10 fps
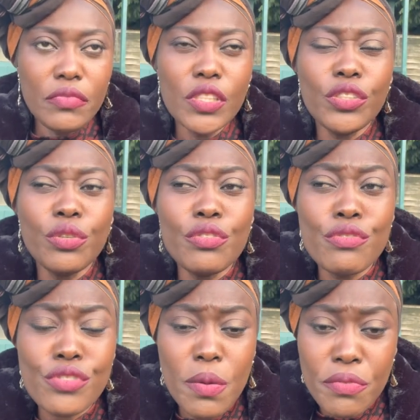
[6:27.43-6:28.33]
So you
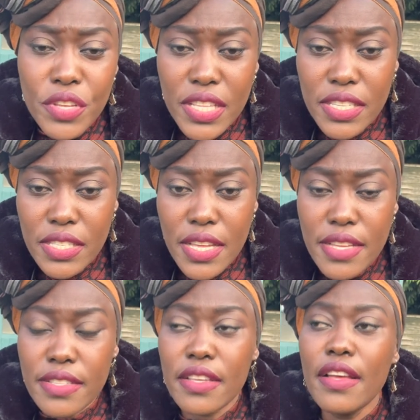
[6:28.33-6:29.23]
stop doing these
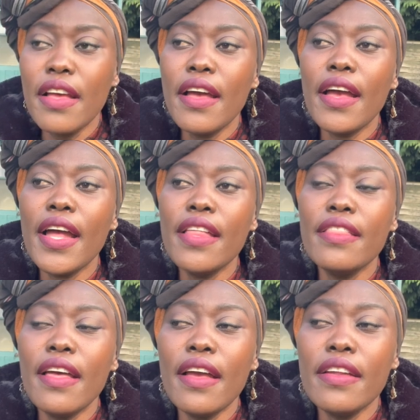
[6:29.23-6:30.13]
things. And
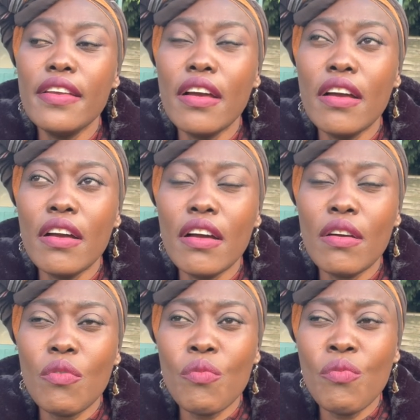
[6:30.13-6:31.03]
then
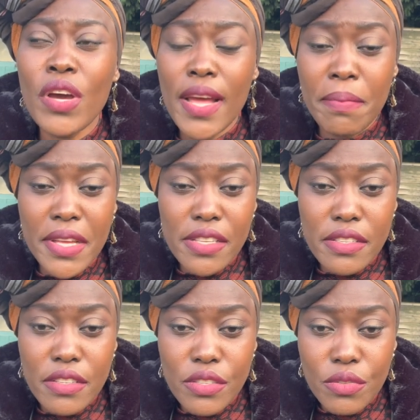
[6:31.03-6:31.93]
what
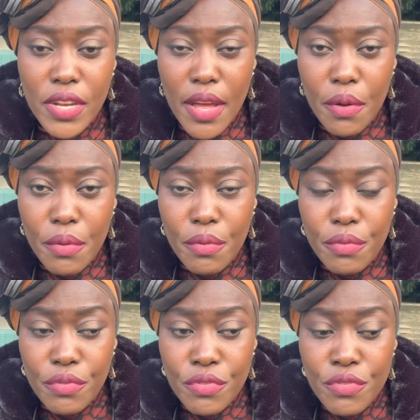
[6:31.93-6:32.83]
happens? So now
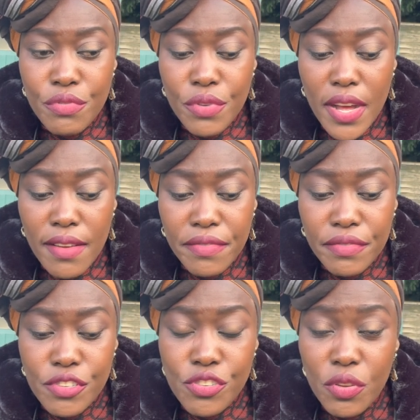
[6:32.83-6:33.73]
you have
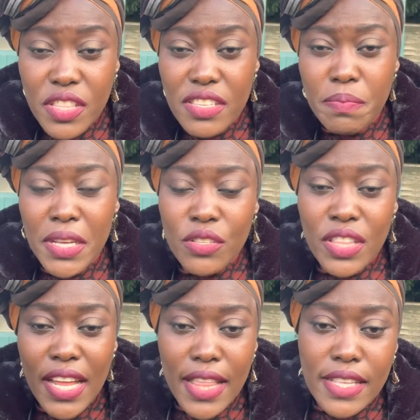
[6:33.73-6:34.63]
shown this
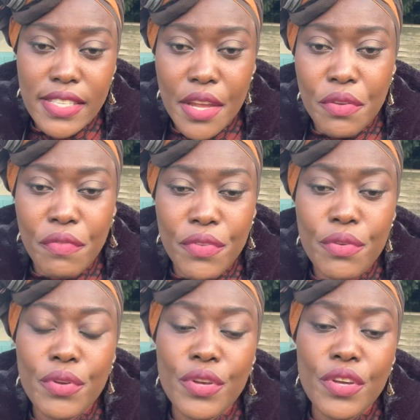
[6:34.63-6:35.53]
person that other side of
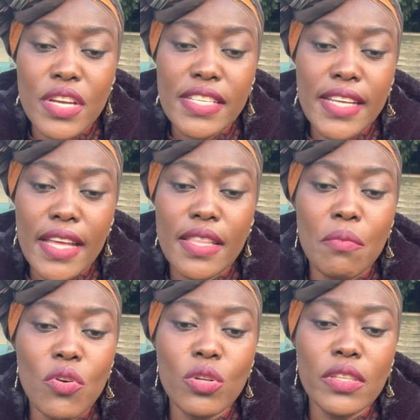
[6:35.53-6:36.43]
you, taken
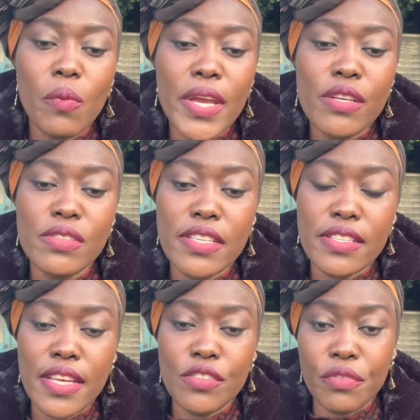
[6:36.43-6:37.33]
them all the way to the
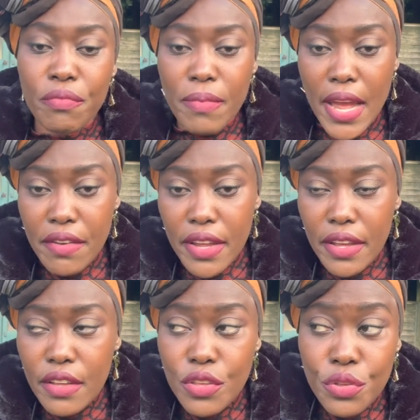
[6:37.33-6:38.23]
stage of
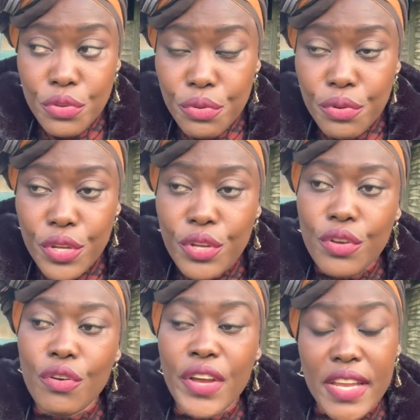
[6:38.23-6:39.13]
marrying you
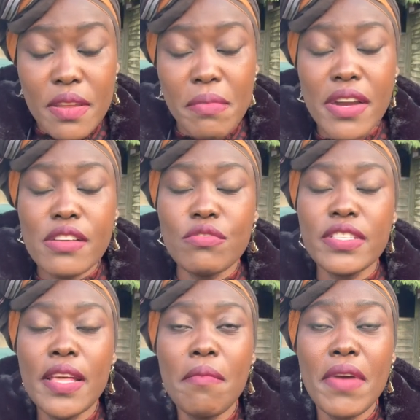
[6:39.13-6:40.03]
or getting married to
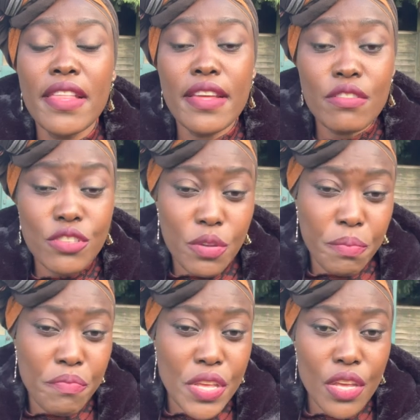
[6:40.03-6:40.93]
them, and then you stop
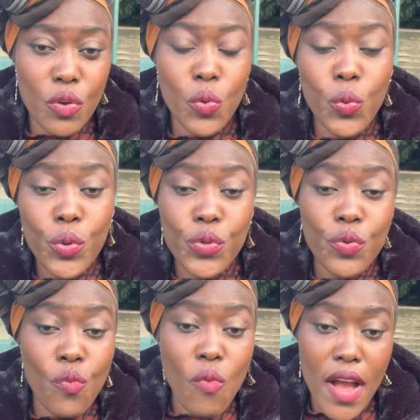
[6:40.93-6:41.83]
being who
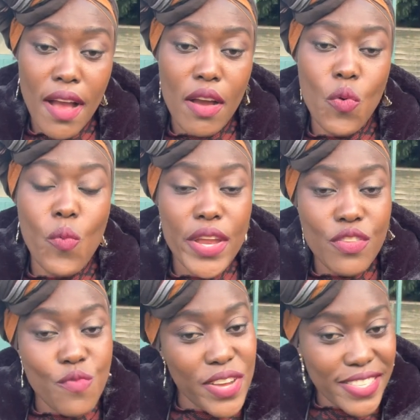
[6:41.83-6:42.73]
you were when
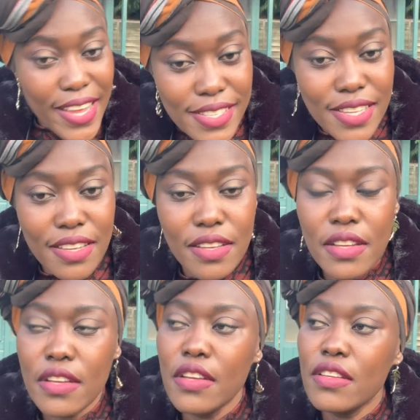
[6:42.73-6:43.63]
you were dating.
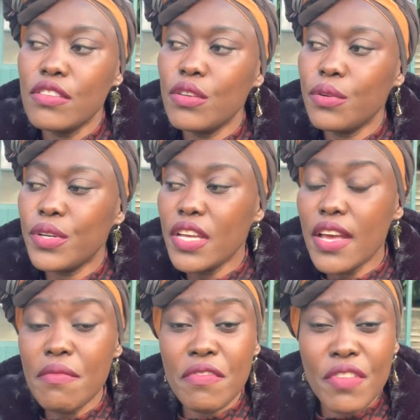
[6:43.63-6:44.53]
So it
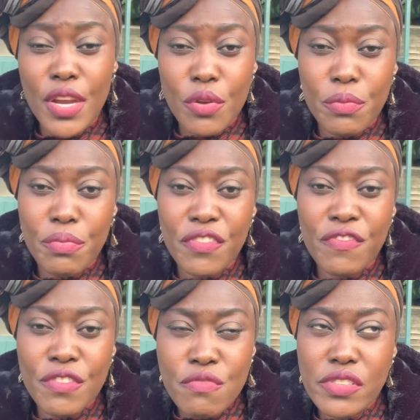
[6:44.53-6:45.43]
can be very
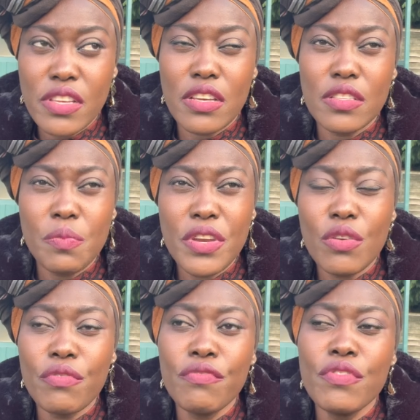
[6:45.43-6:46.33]
confusing. It's pretty
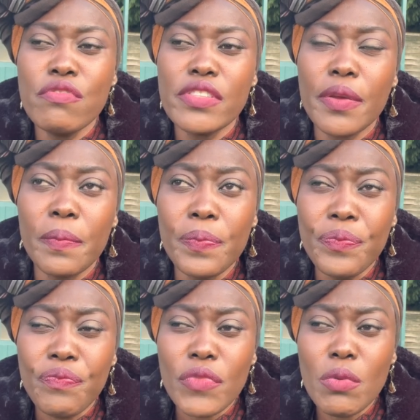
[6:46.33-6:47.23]
confusing
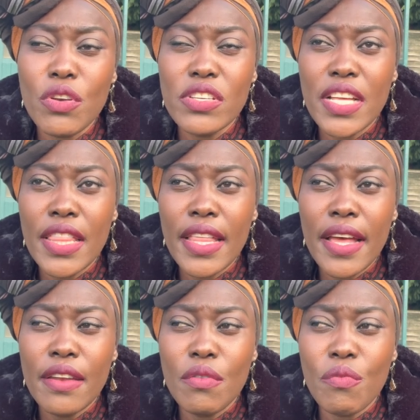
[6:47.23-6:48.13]
because, and
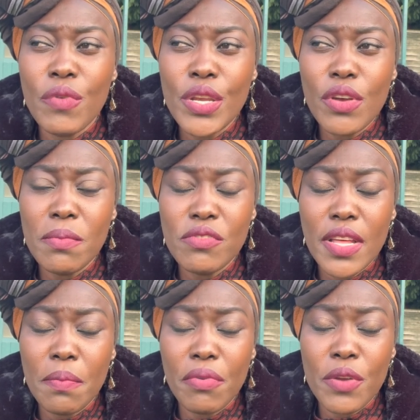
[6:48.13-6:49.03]
then when you come to
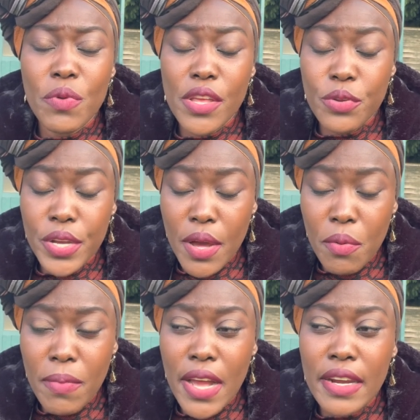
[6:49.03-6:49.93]
that point where you're now
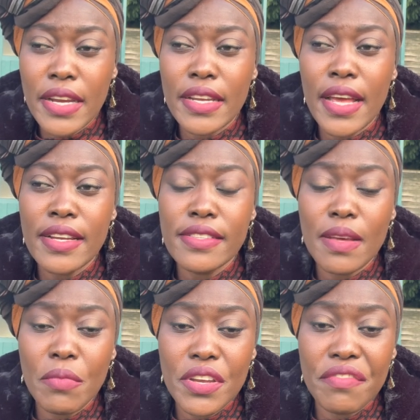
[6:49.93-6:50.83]
married and
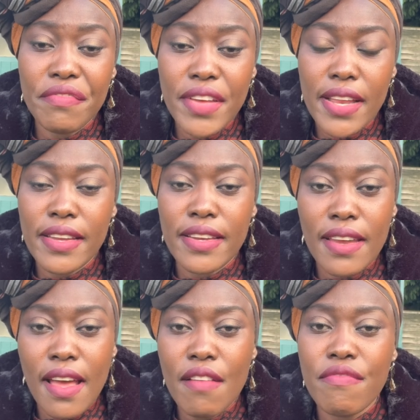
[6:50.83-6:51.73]
somebody fell in
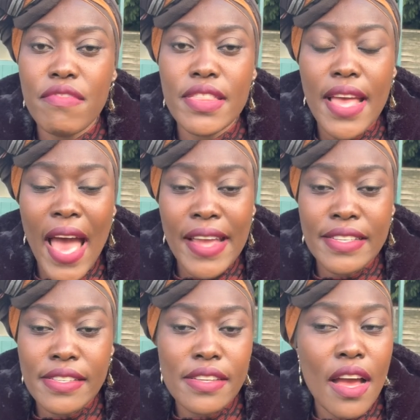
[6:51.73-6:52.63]
love with the
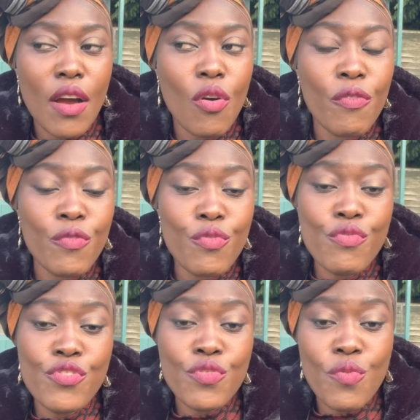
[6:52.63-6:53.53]
idea of who
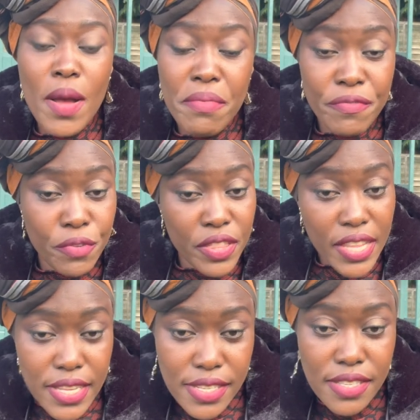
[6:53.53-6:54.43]
you were before
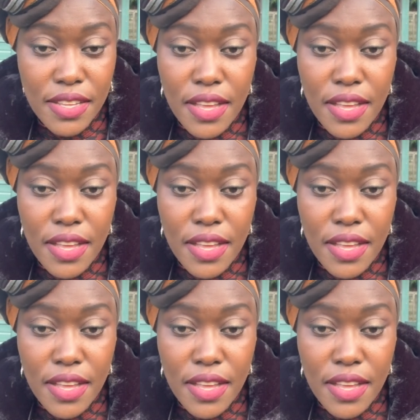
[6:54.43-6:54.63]
this.